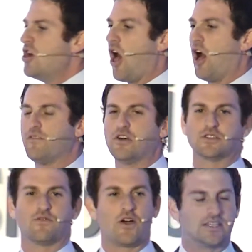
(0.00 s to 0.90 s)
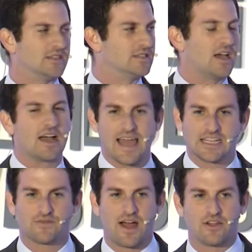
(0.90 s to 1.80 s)
all of those voices
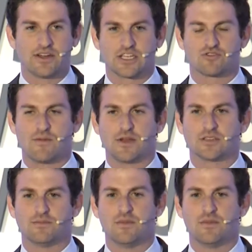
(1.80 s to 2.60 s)
against violent extremism.